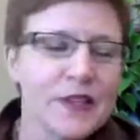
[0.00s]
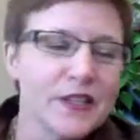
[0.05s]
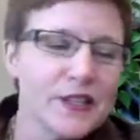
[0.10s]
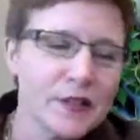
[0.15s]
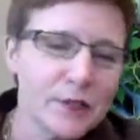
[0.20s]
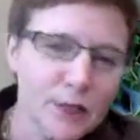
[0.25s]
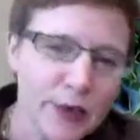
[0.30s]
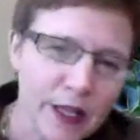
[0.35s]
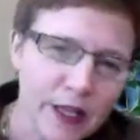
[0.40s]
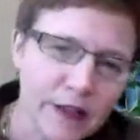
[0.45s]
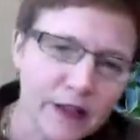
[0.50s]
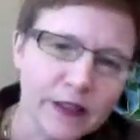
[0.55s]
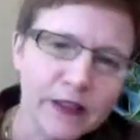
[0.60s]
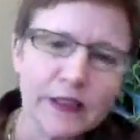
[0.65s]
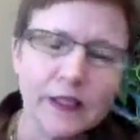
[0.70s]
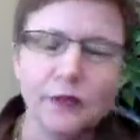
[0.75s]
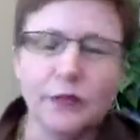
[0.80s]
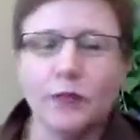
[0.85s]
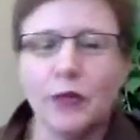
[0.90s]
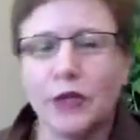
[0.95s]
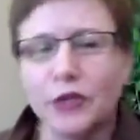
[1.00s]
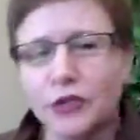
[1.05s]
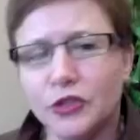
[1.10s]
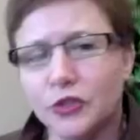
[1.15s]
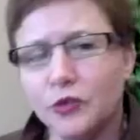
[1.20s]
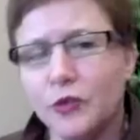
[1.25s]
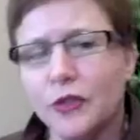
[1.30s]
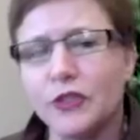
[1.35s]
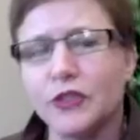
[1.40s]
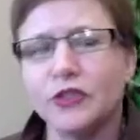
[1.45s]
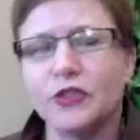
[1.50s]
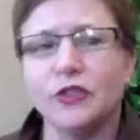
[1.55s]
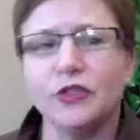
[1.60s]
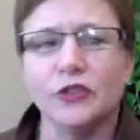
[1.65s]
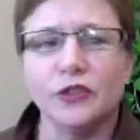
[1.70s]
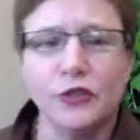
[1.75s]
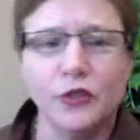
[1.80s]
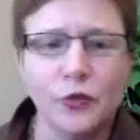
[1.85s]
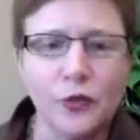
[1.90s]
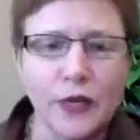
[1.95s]
Spelling, punctuation,
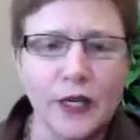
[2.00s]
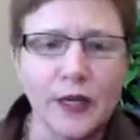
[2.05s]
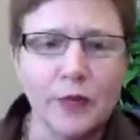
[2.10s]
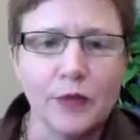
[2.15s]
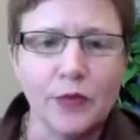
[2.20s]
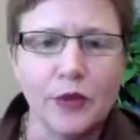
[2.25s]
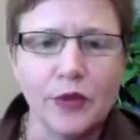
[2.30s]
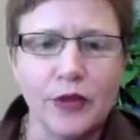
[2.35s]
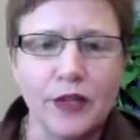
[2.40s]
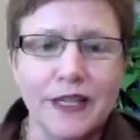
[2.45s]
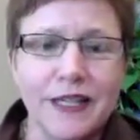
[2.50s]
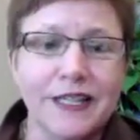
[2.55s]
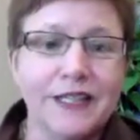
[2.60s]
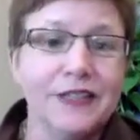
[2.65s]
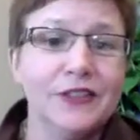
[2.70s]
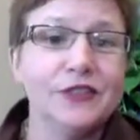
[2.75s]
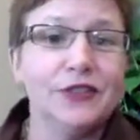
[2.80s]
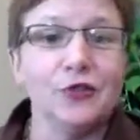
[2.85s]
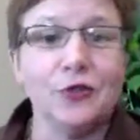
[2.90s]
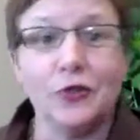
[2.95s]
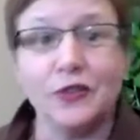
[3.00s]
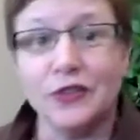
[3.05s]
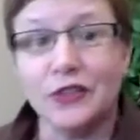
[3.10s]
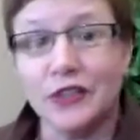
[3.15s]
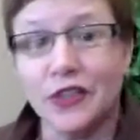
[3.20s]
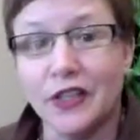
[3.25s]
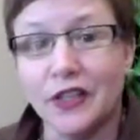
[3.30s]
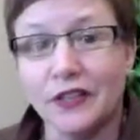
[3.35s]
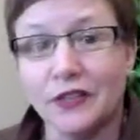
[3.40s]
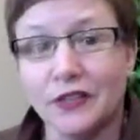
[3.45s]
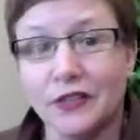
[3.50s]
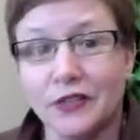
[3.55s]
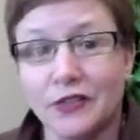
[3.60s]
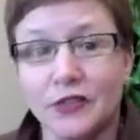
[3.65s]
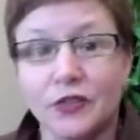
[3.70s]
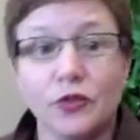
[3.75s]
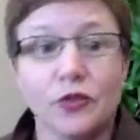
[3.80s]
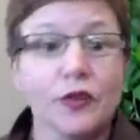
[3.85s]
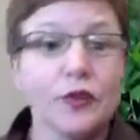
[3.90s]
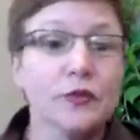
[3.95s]
grammar. Story sucked.
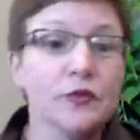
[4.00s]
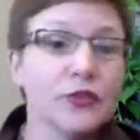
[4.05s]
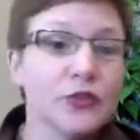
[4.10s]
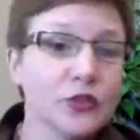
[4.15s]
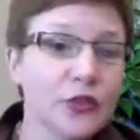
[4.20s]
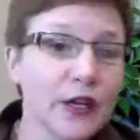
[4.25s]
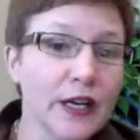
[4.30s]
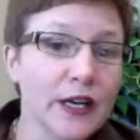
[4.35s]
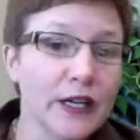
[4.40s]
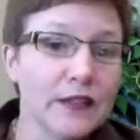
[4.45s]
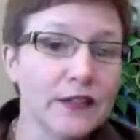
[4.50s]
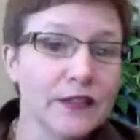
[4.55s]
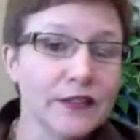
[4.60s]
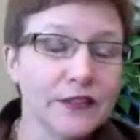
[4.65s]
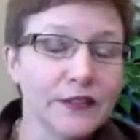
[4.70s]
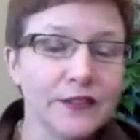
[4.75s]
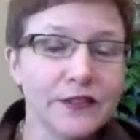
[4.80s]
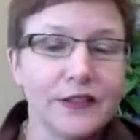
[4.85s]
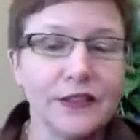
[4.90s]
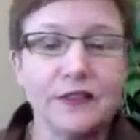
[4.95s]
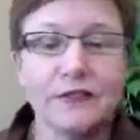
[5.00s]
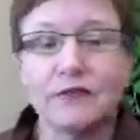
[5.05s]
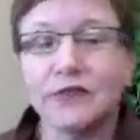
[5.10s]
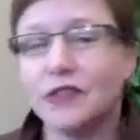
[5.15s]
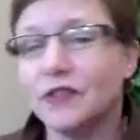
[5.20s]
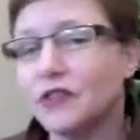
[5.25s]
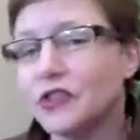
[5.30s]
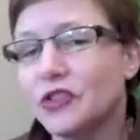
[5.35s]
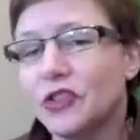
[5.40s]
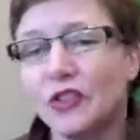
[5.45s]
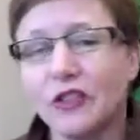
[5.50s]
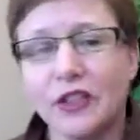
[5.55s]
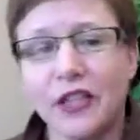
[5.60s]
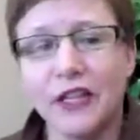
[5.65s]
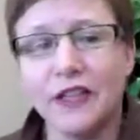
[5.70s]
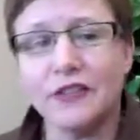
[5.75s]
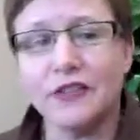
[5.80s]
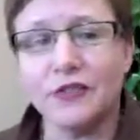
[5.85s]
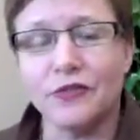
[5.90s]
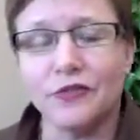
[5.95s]
Story was great. Give us all
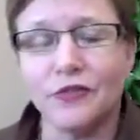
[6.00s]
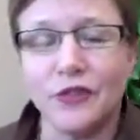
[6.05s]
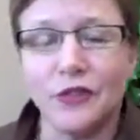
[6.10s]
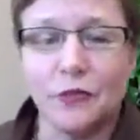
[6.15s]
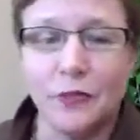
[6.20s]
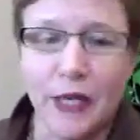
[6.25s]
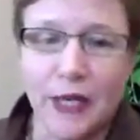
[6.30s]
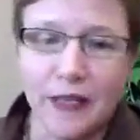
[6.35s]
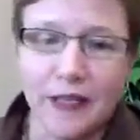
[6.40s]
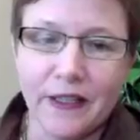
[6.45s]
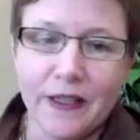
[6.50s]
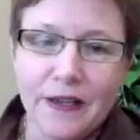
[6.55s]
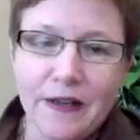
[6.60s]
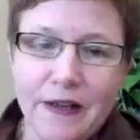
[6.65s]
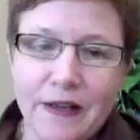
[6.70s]
kinds of feedback.